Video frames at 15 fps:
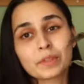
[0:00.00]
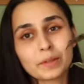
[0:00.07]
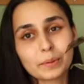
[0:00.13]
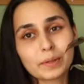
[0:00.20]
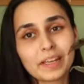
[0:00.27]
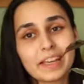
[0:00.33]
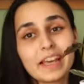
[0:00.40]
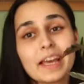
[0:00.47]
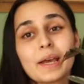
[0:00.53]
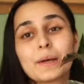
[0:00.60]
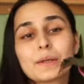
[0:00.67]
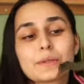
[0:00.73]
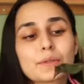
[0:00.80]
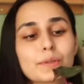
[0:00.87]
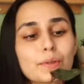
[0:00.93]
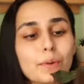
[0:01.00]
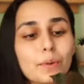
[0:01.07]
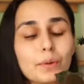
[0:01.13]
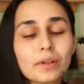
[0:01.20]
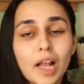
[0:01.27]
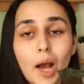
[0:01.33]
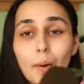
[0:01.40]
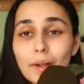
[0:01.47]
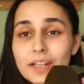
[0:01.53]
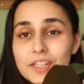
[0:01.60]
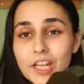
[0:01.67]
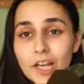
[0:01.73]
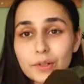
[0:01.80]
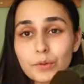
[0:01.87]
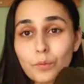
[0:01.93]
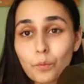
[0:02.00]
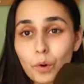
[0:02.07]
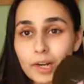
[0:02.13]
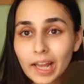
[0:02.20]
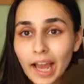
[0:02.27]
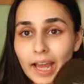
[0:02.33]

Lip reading: Okay, so now I'll share you what